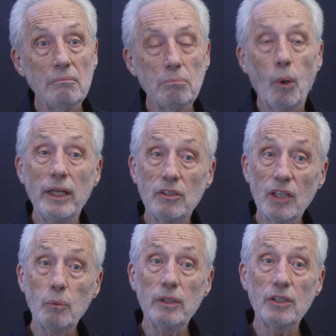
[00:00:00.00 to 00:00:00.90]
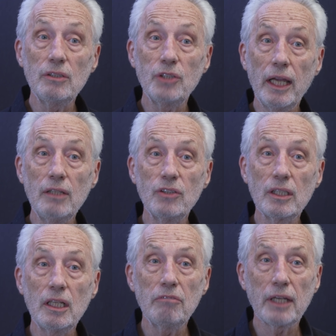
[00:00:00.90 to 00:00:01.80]
points at which it changed
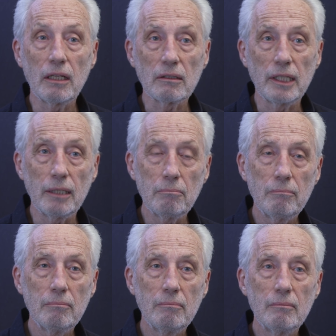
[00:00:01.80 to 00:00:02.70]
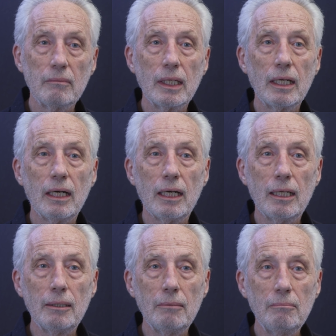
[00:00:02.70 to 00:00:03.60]
significantly
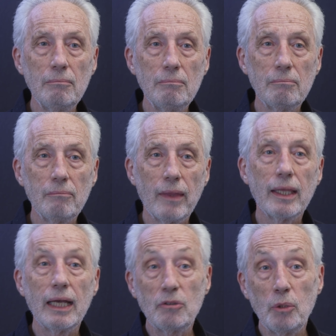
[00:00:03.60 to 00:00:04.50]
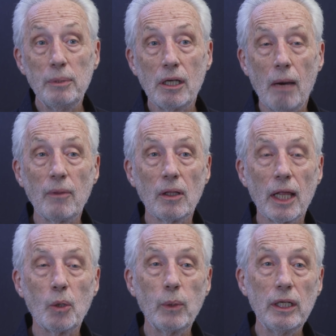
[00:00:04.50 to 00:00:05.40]
um, to become the
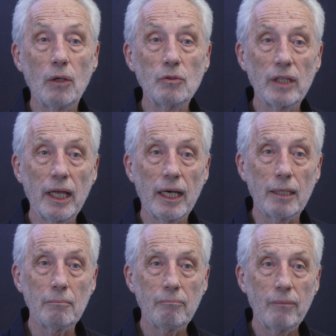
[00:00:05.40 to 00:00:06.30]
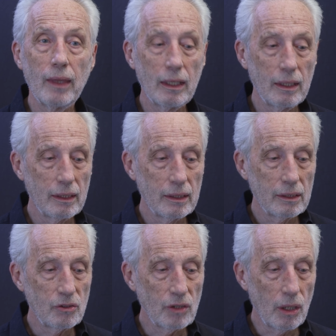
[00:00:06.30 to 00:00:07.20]
letter we know today.
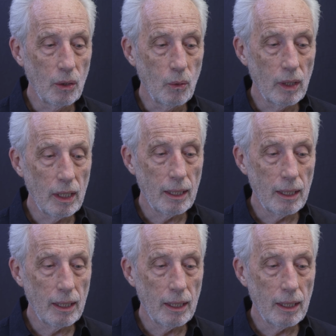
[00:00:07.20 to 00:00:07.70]
So,